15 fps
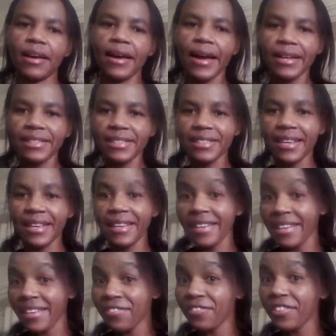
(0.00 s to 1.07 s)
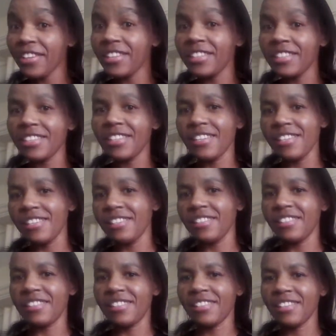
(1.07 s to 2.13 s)
as if it
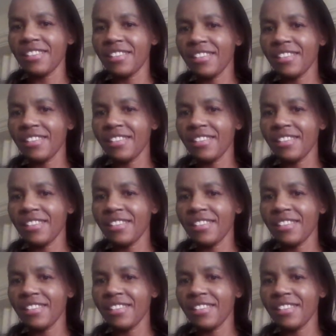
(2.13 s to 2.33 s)
is,